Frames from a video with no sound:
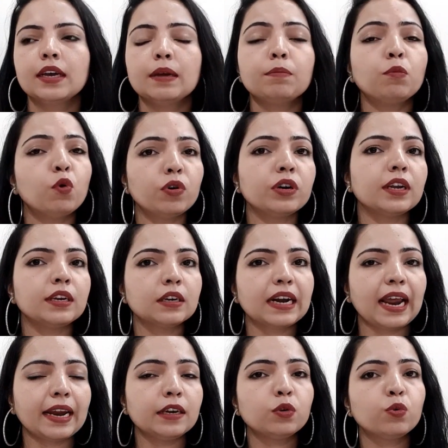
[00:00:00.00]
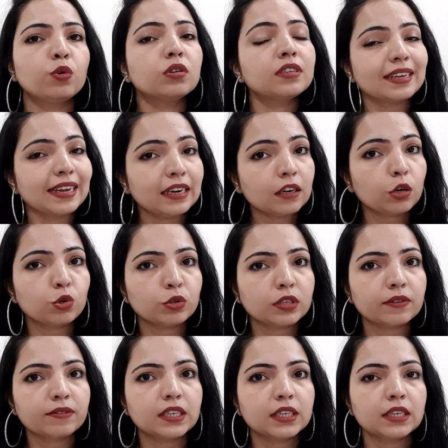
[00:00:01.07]
more inclined towards
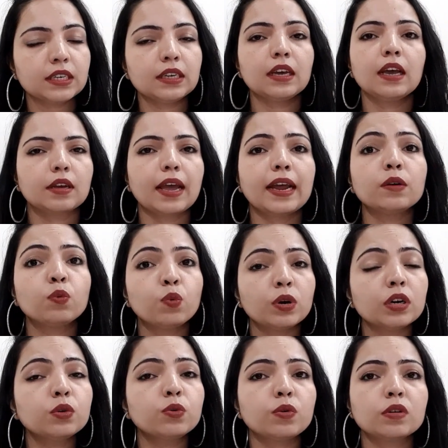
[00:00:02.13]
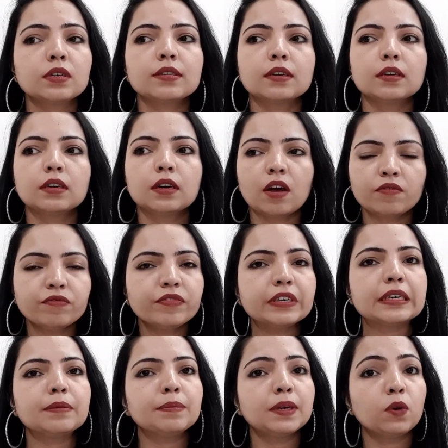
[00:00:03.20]
inclusivity and work towards a
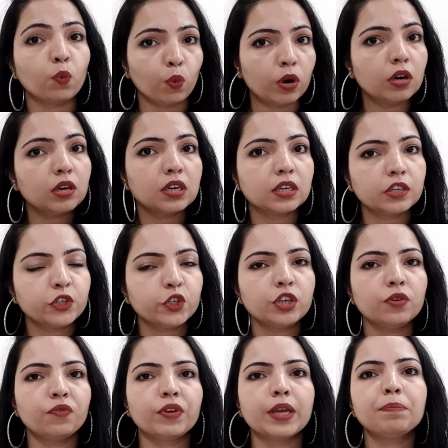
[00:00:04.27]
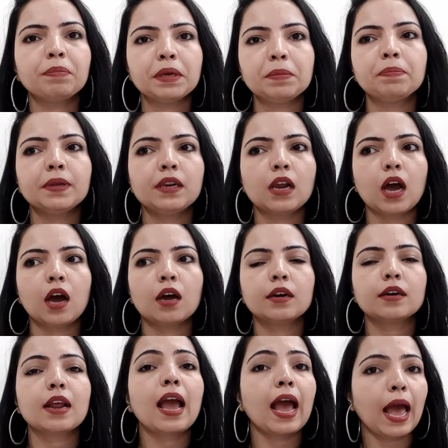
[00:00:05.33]
comfortable work culture where people
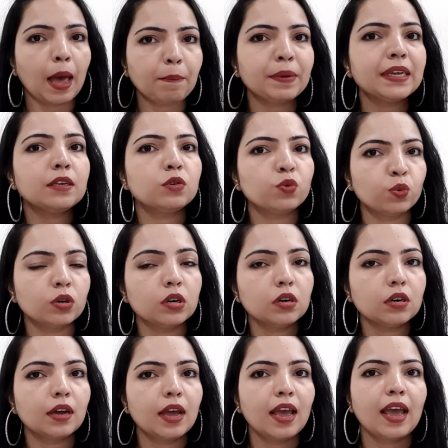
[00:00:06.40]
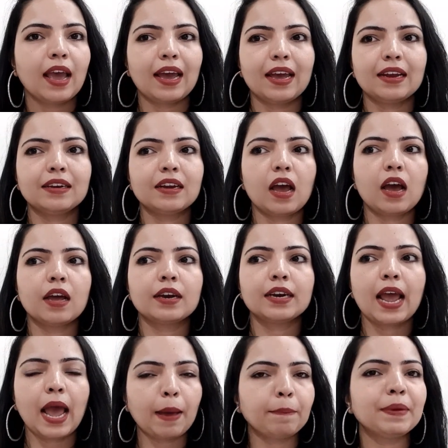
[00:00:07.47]
are happy to work and are
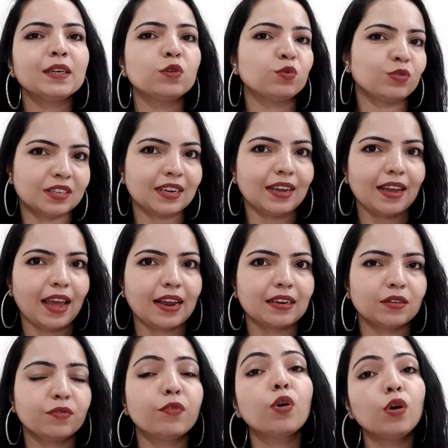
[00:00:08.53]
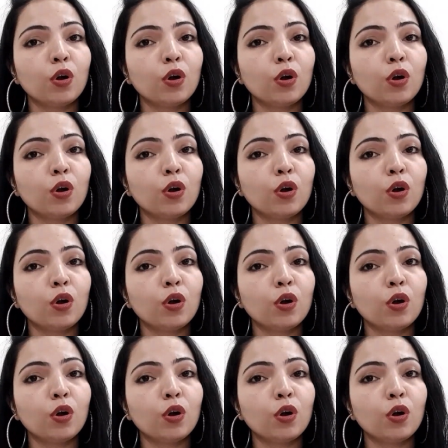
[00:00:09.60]
happy to stay at for